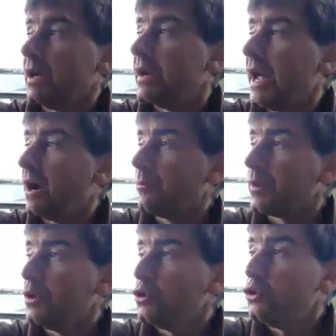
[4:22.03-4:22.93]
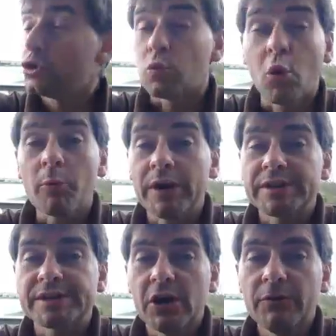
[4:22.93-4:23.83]
Now, you can walk by
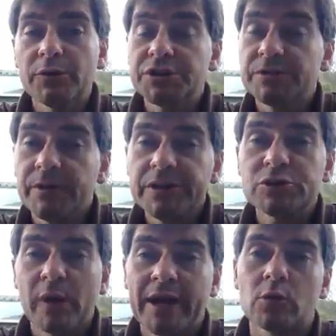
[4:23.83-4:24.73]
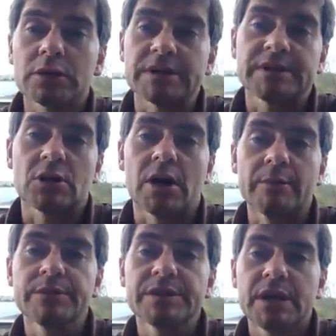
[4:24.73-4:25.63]
yourself, which is very tranquil at
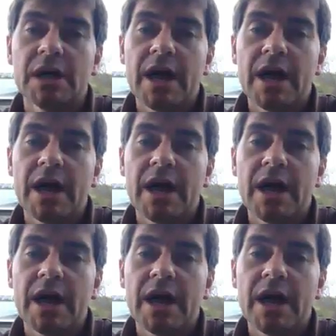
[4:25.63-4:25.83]
times,